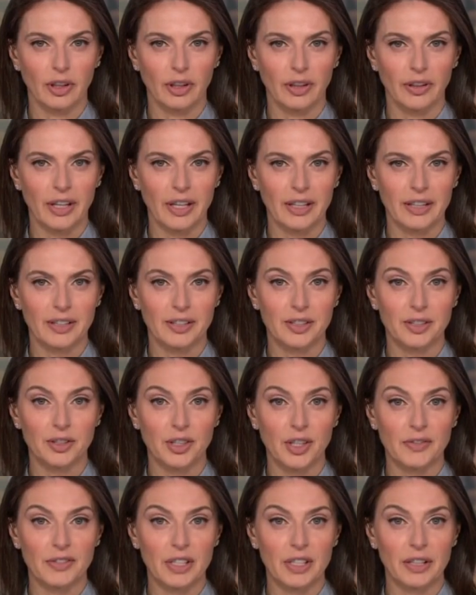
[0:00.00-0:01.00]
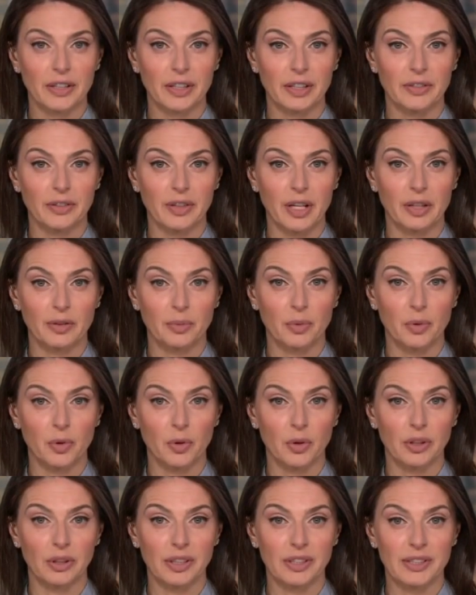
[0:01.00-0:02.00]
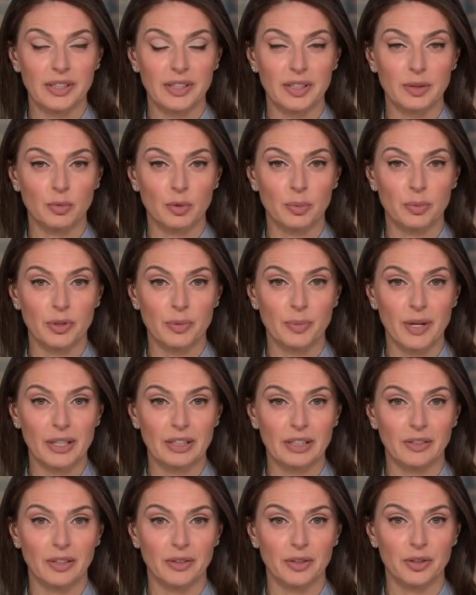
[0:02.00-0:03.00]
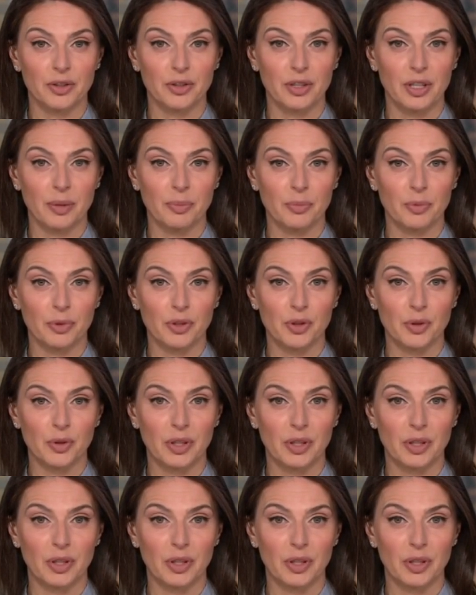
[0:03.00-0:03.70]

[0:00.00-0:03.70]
Our thanks to Jeff Zeleny for that report. Let's get some more perspective on the trip.